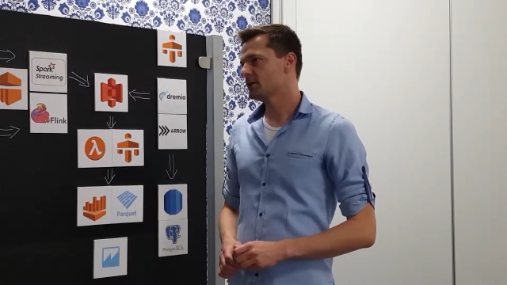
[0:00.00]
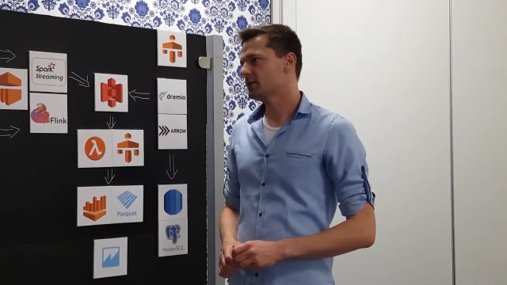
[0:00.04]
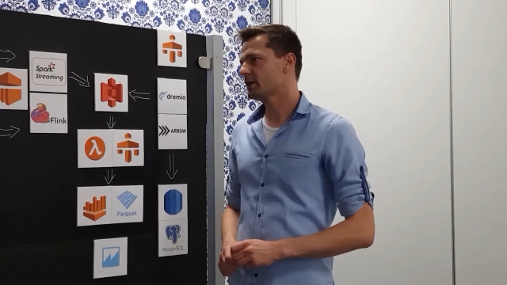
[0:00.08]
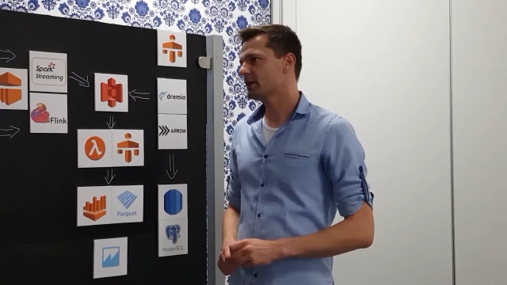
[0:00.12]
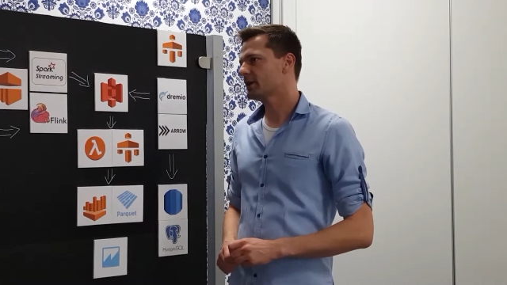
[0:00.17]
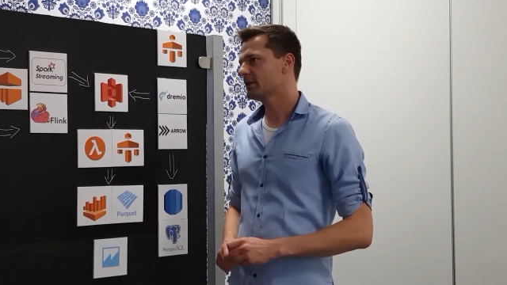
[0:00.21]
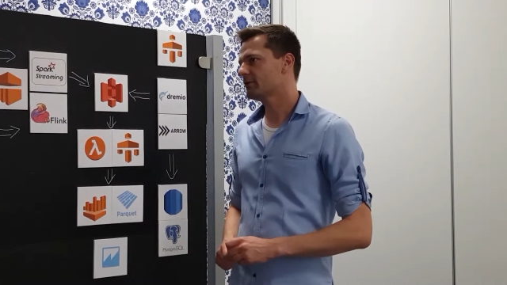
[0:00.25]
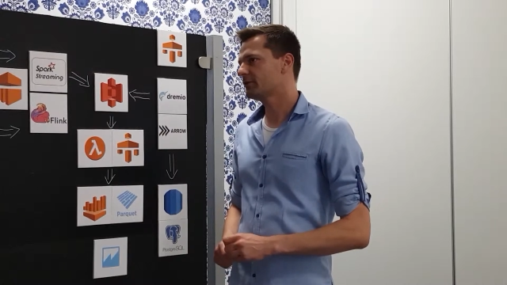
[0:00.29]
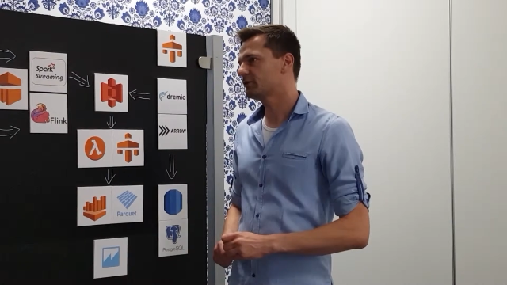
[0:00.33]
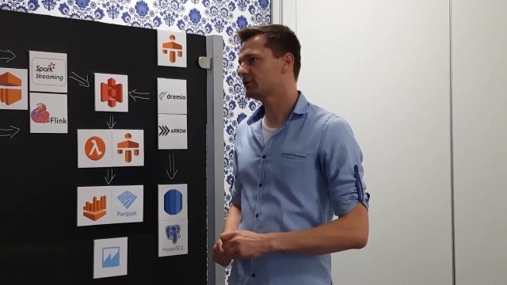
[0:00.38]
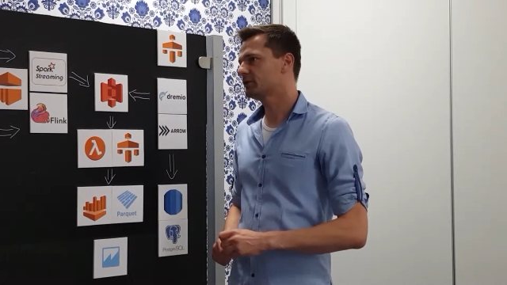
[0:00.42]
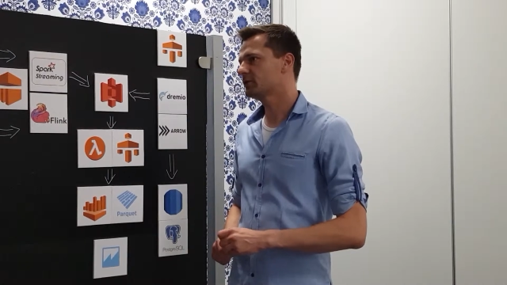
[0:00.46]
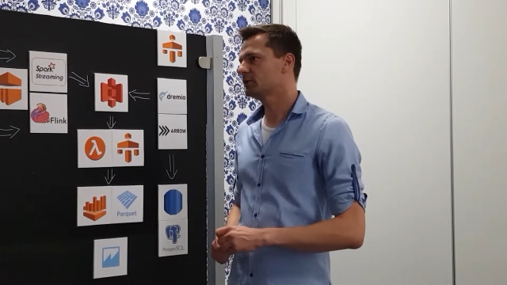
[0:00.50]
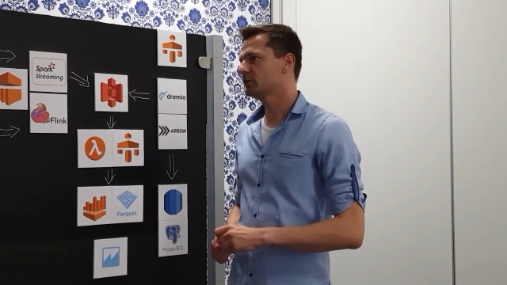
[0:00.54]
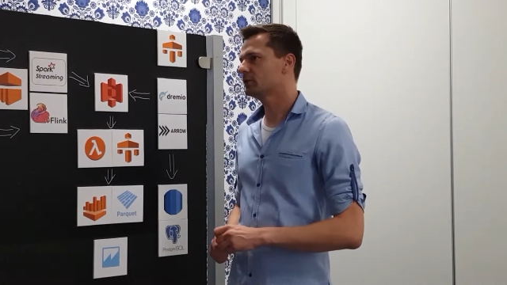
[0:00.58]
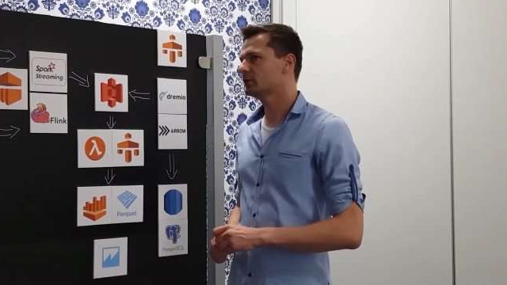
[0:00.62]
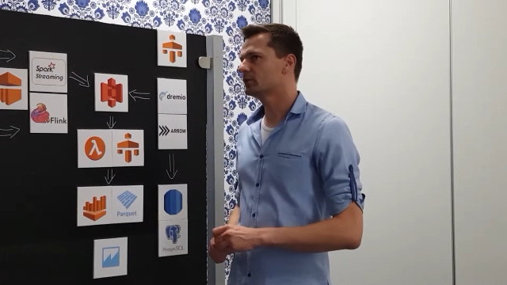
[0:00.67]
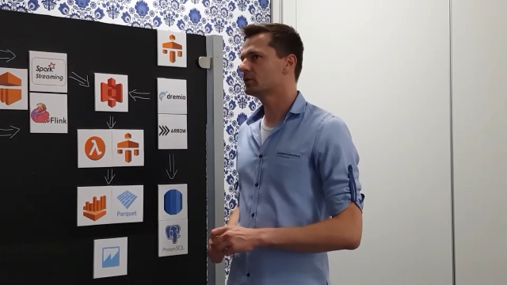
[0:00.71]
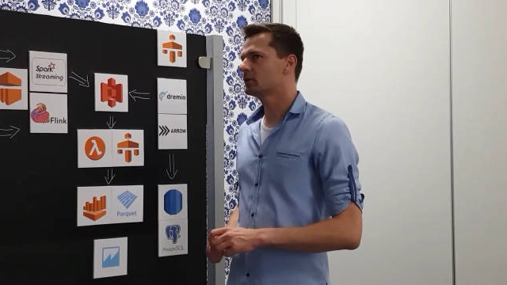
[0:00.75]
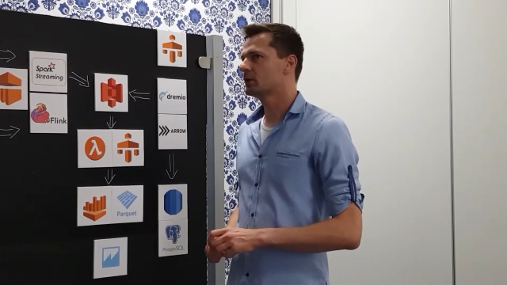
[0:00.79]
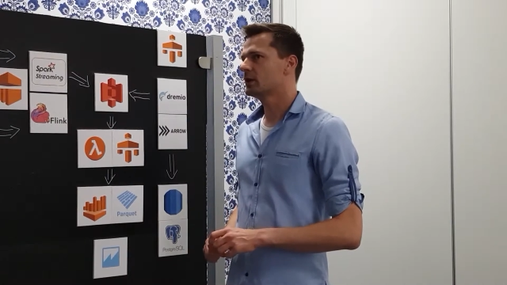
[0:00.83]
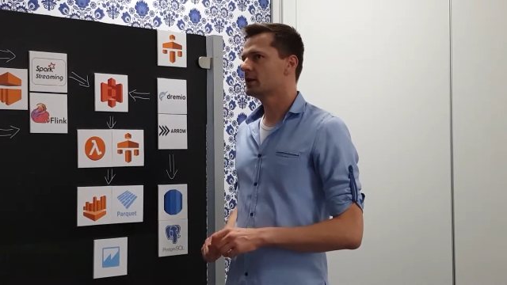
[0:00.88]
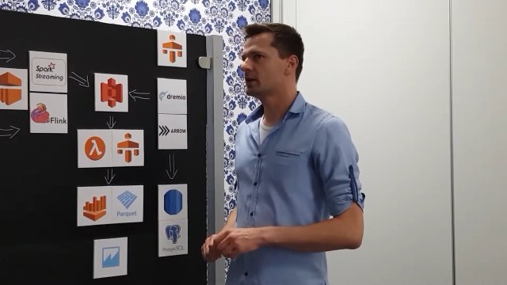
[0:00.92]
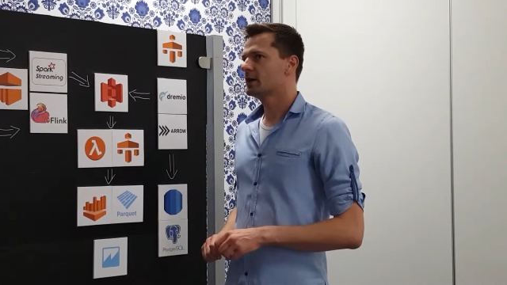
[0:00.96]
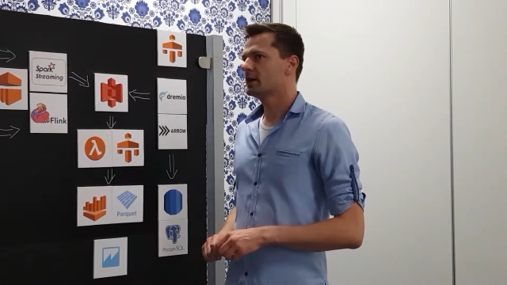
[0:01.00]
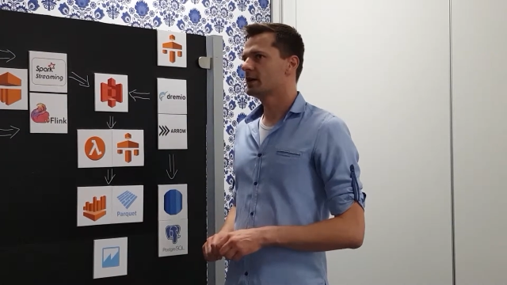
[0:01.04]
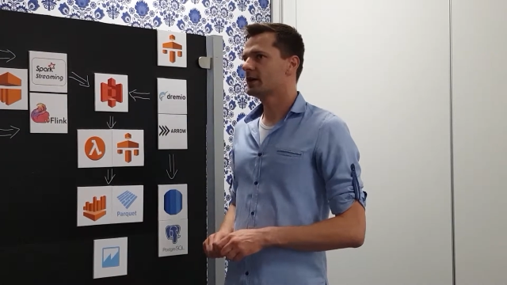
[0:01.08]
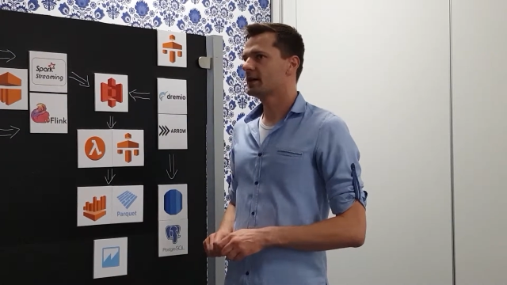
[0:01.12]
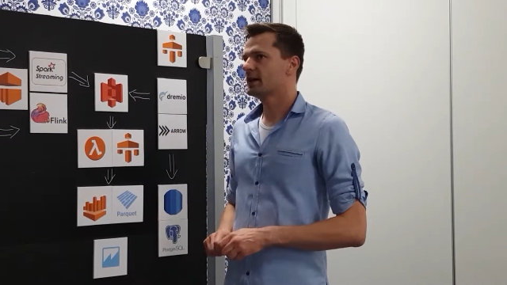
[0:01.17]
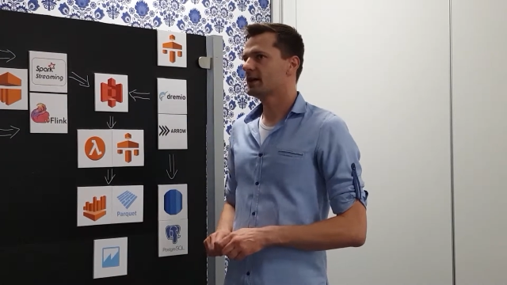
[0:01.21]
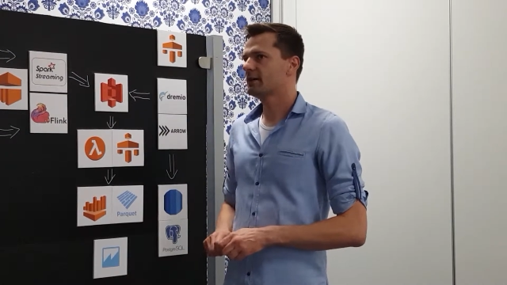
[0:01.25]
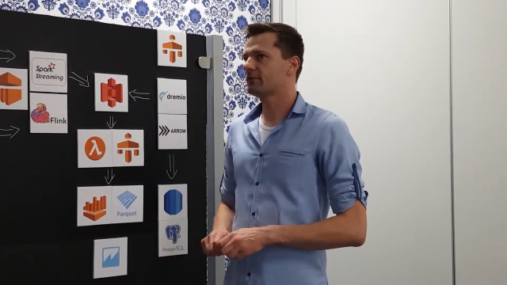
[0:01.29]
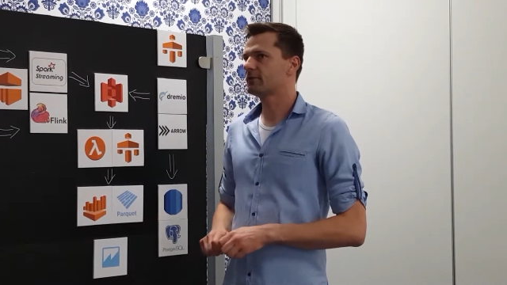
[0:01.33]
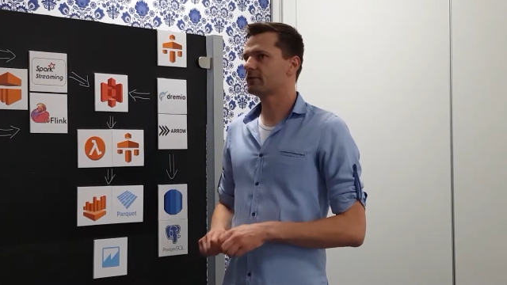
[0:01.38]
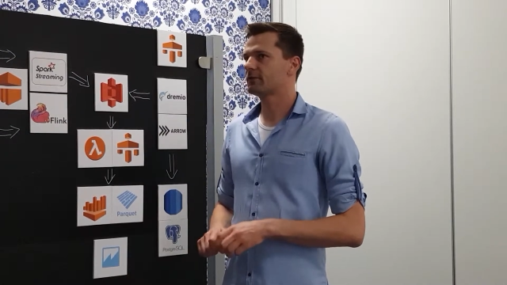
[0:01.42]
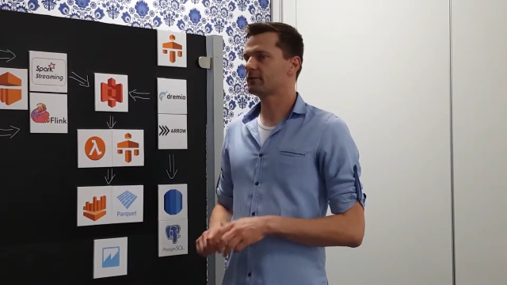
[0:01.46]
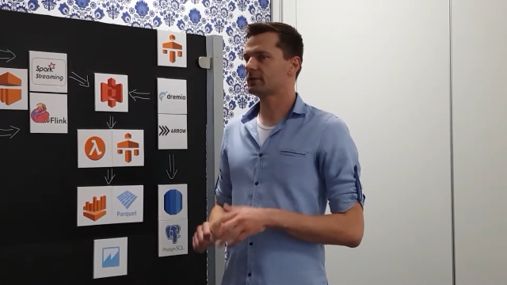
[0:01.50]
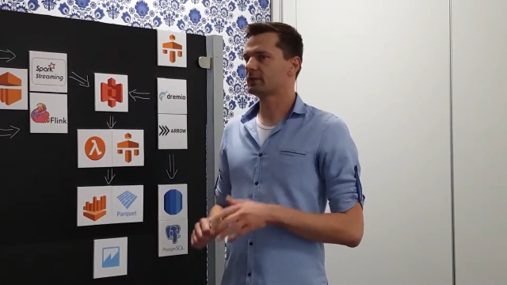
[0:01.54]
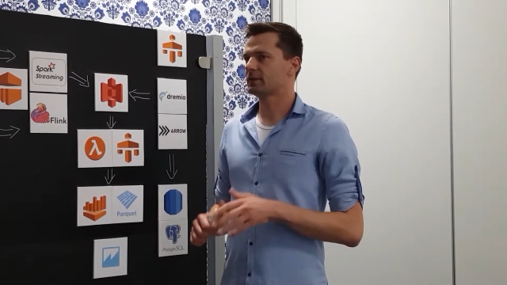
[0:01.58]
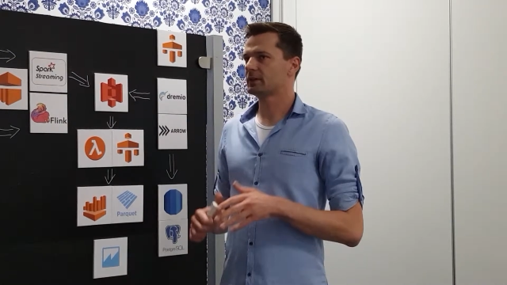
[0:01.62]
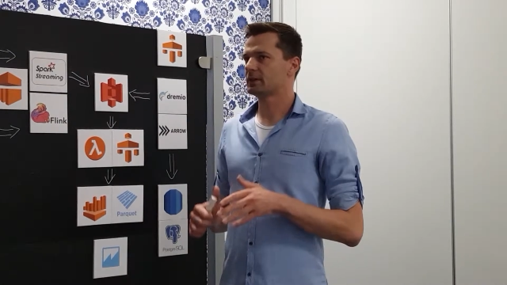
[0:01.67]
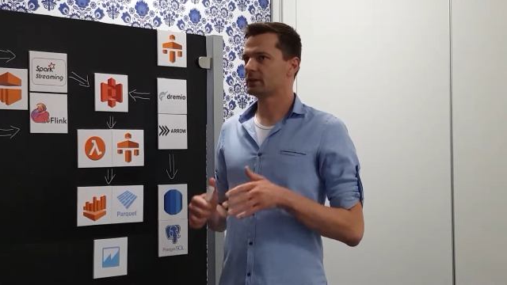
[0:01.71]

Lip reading: you have to have